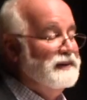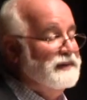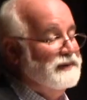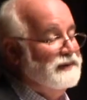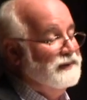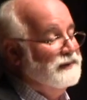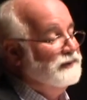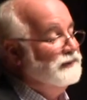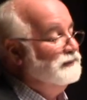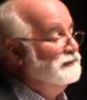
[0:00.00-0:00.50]

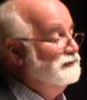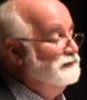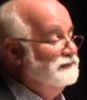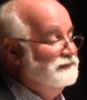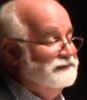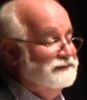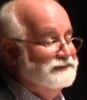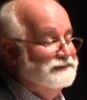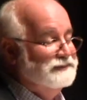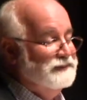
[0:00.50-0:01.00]
So
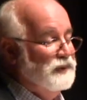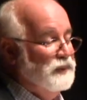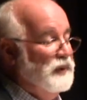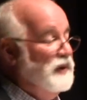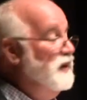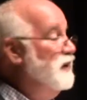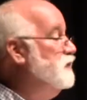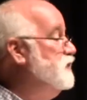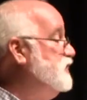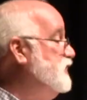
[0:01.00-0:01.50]

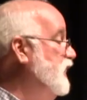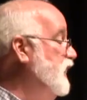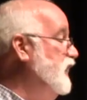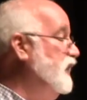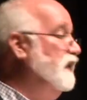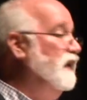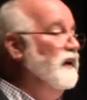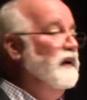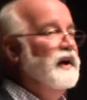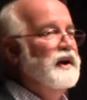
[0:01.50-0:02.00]
with him
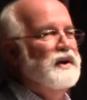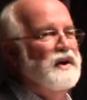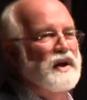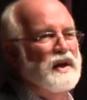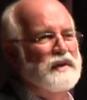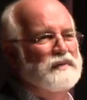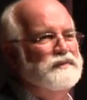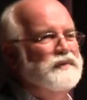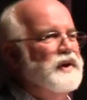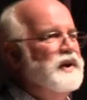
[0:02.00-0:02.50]
sitting there, I
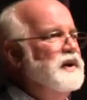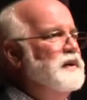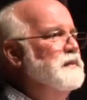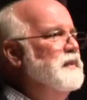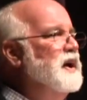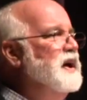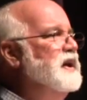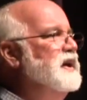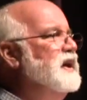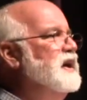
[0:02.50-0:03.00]
call a friend of
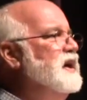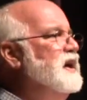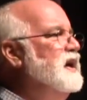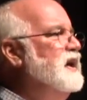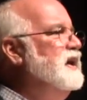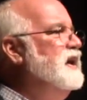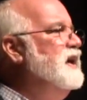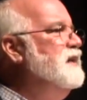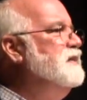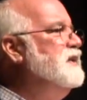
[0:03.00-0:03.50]
mine
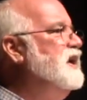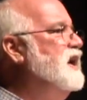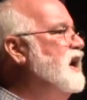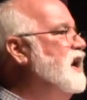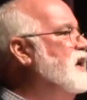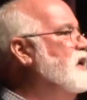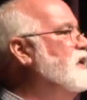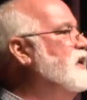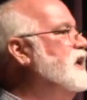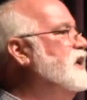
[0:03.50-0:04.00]
named
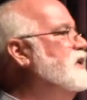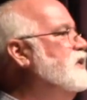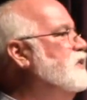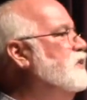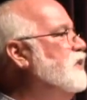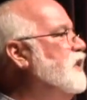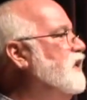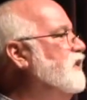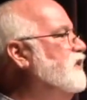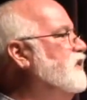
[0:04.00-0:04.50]
Gary, who
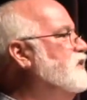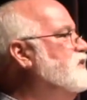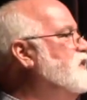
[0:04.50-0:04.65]
runs a